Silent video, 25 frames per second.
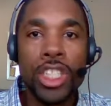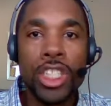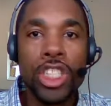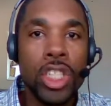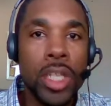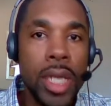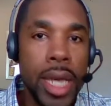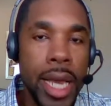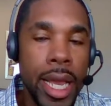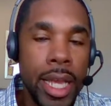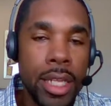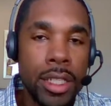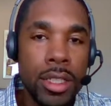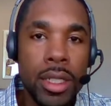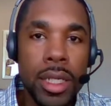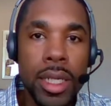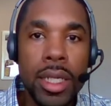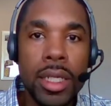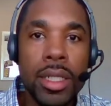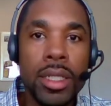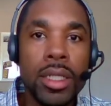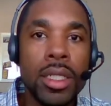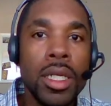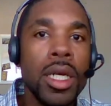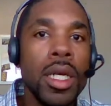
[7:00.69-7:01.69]
is
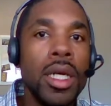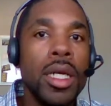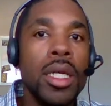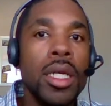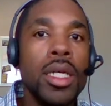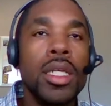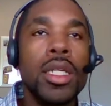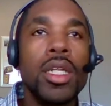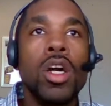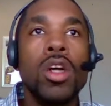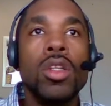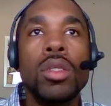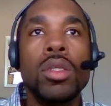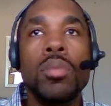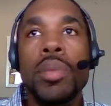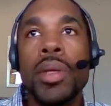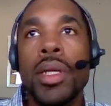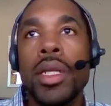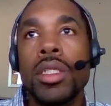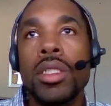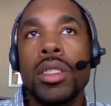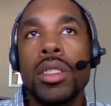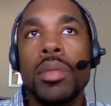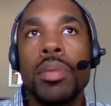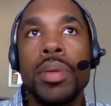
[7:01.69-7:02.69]
changing.
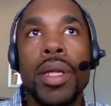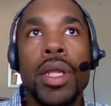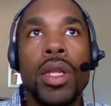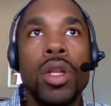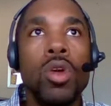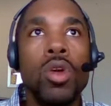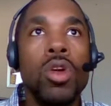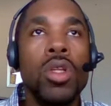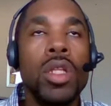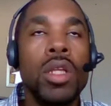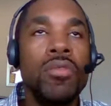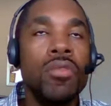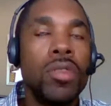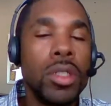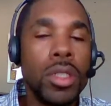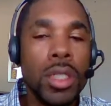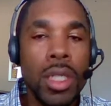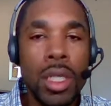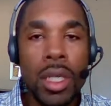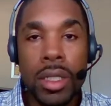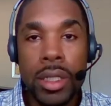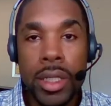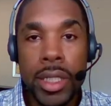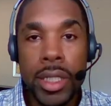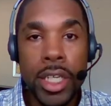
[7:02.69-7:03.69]
Depending on the
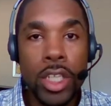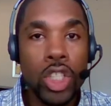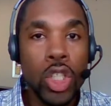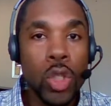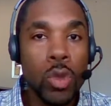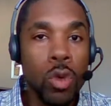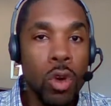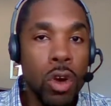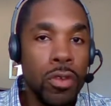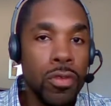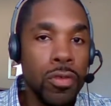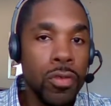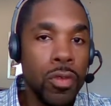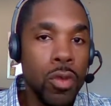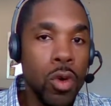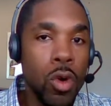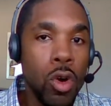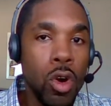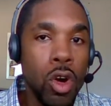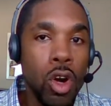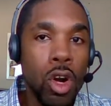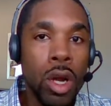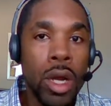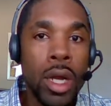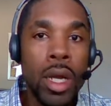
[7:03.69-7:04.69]
facilities you work
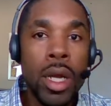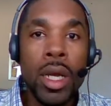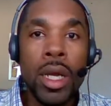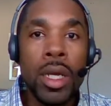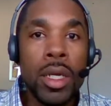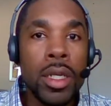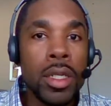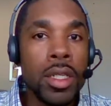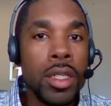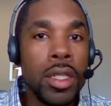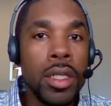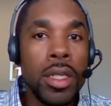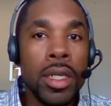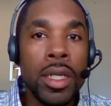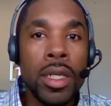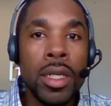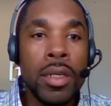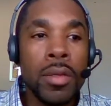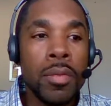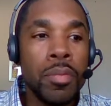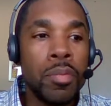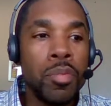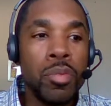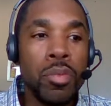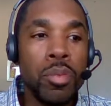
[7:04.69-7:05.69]
for,
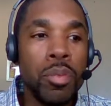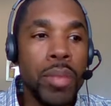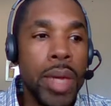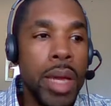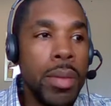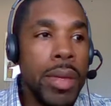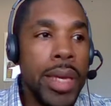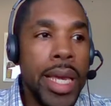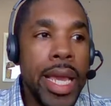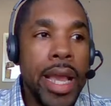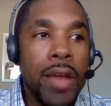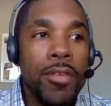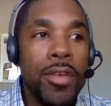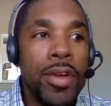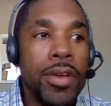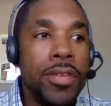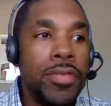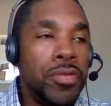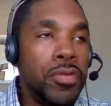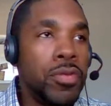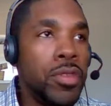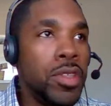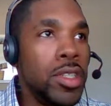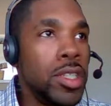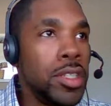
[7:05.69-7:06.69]
maybe every
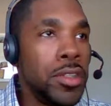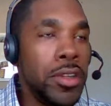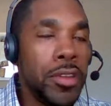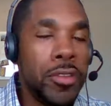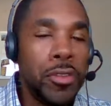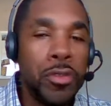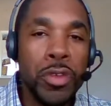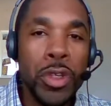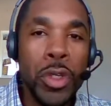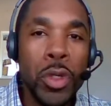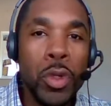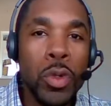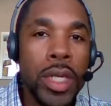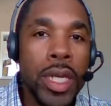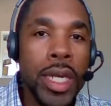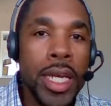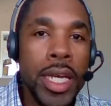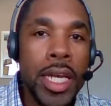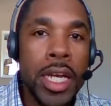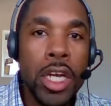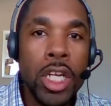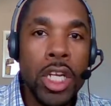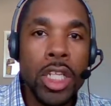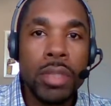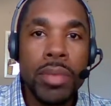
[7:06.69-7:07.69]
few
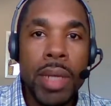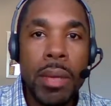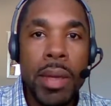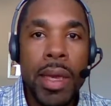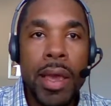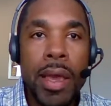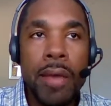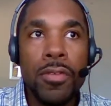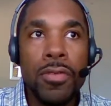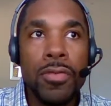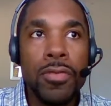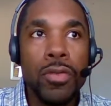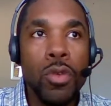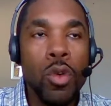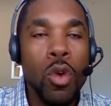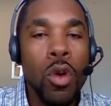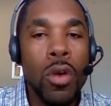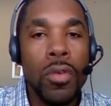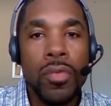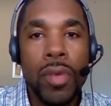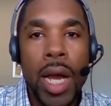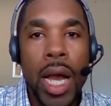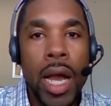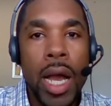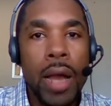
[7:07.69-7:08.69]
years, maybe every 4 or
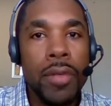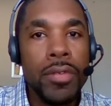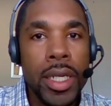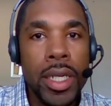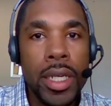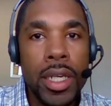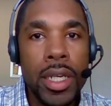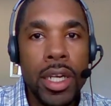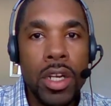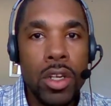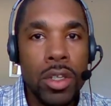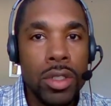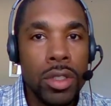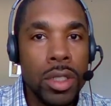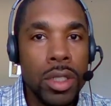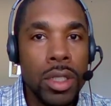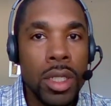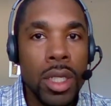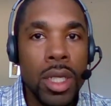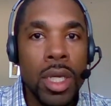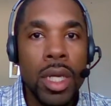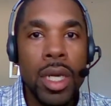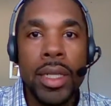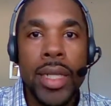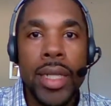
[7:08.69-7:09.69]
5 years,
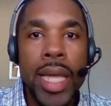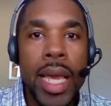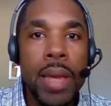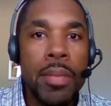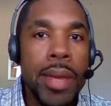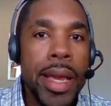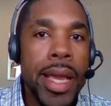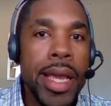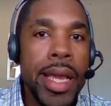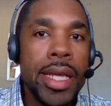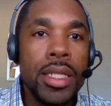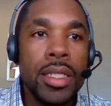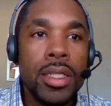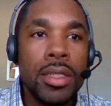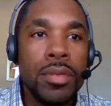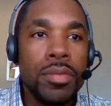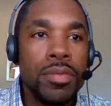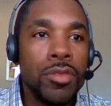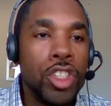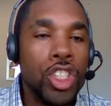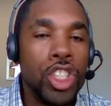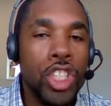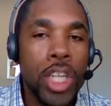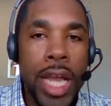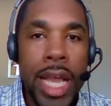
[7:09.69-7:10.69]
they may
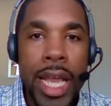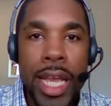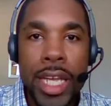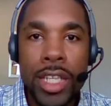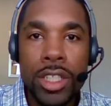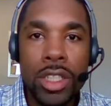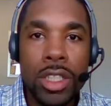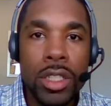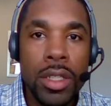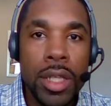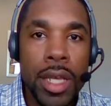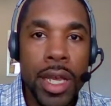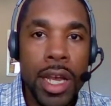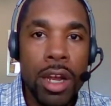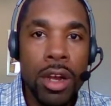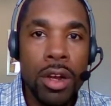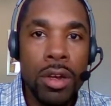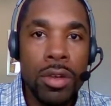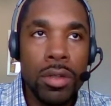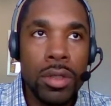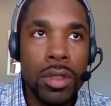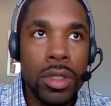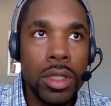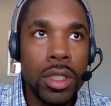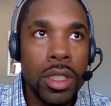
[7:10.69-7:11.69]
change
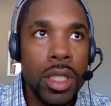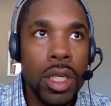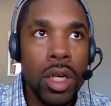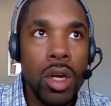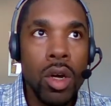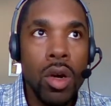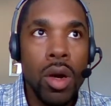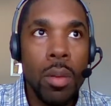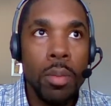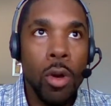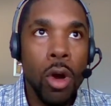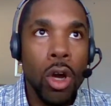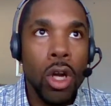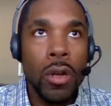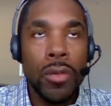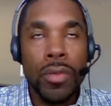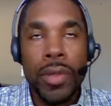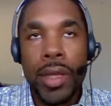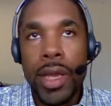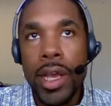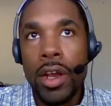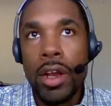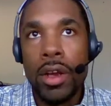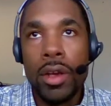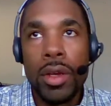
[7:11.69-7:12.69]
their, a part of
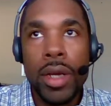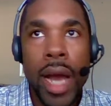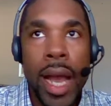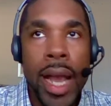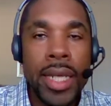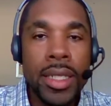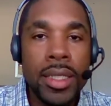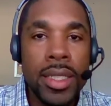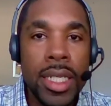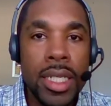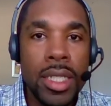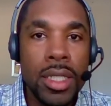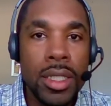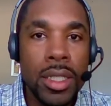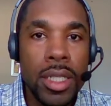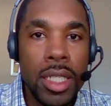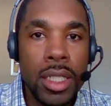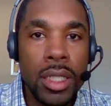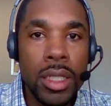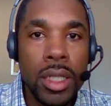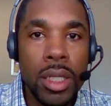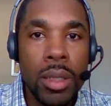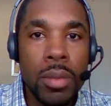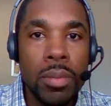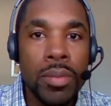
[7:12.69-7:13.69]
their IT
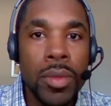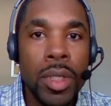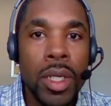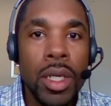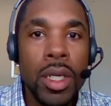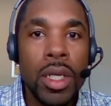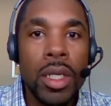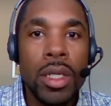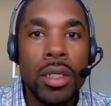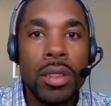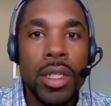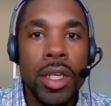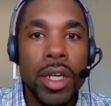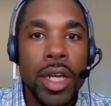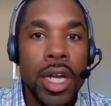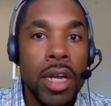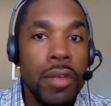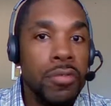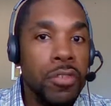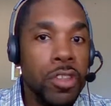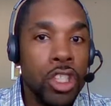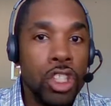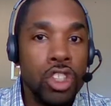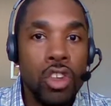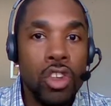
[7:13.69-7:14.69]
system. Their
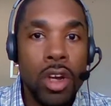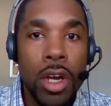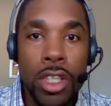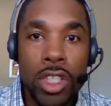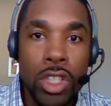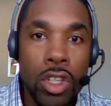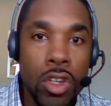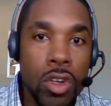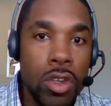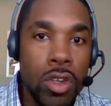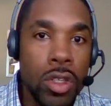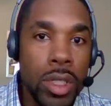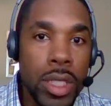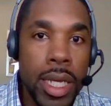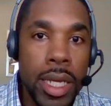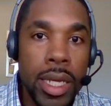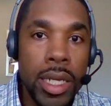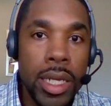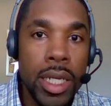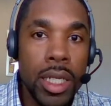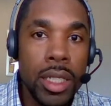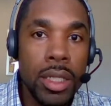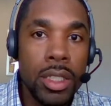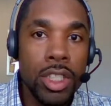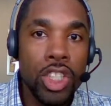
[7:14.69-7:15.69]
infrastructure is
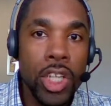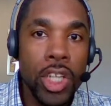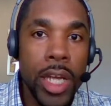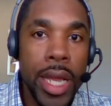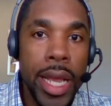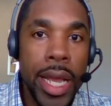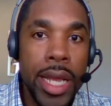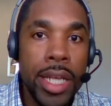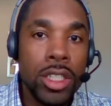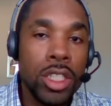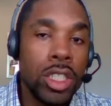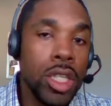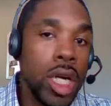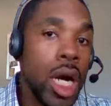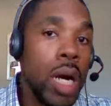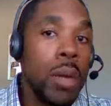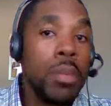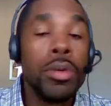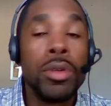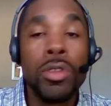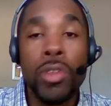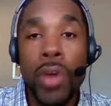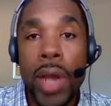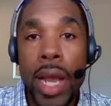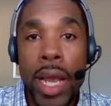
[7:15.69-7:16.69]
getting changed,
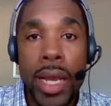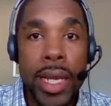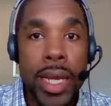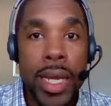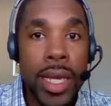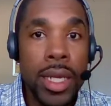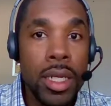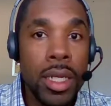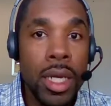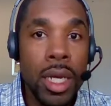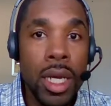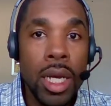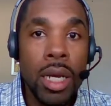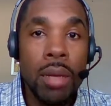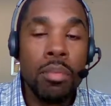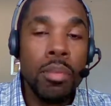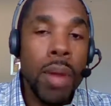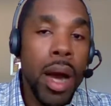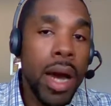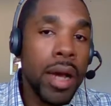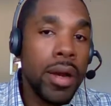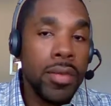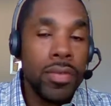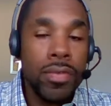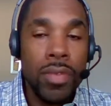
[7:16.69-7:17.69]
upgraded,
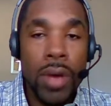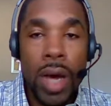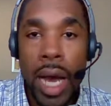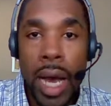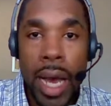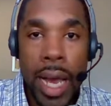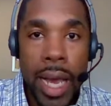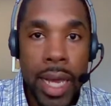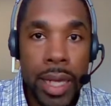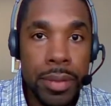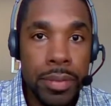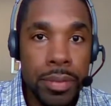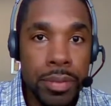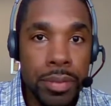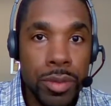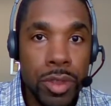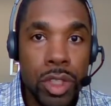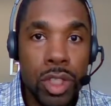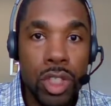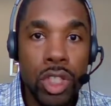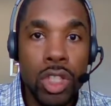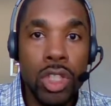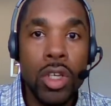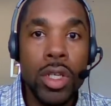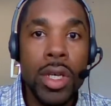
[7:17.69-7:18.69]
modified.
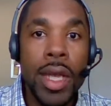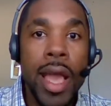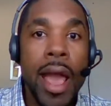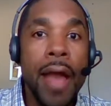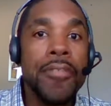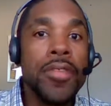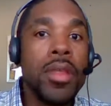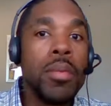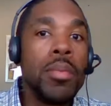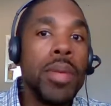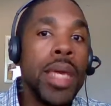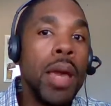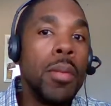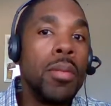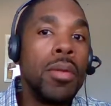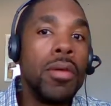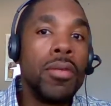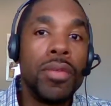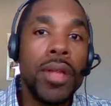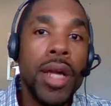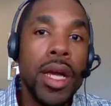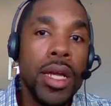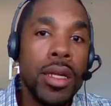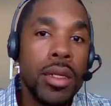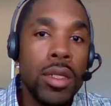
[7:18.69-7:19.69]
So you have to be able
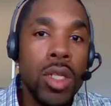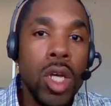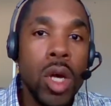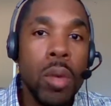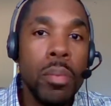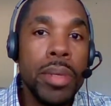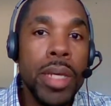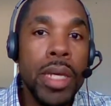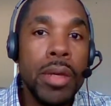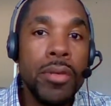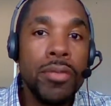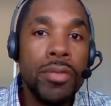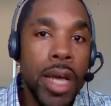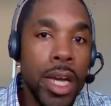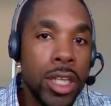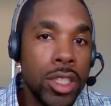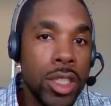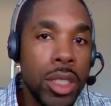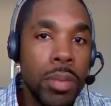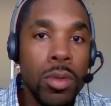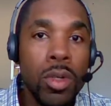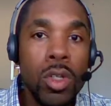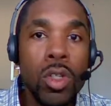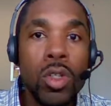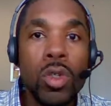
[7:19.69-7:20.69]
to be
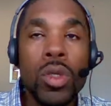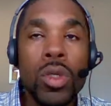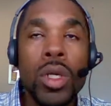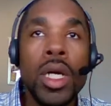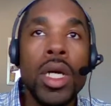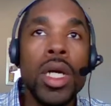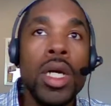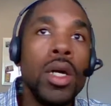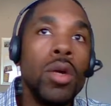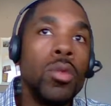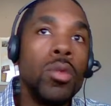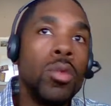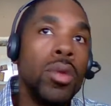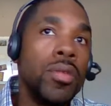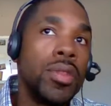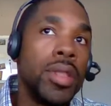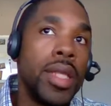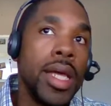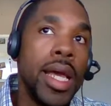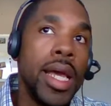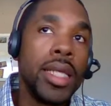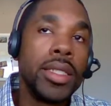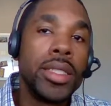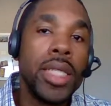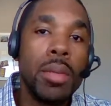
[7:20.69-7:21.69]
flexible with
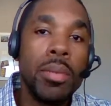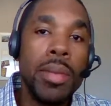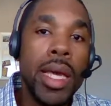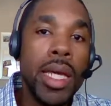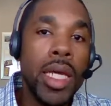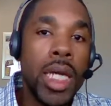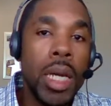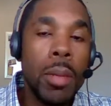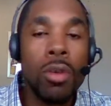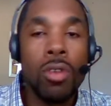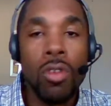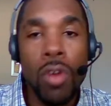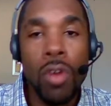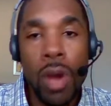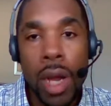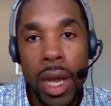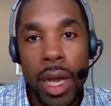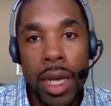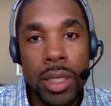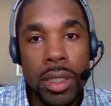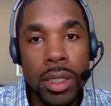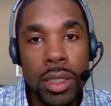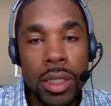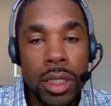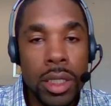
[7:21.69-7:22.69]
things that may come
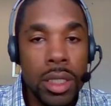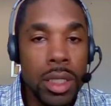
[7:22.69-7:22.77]
around.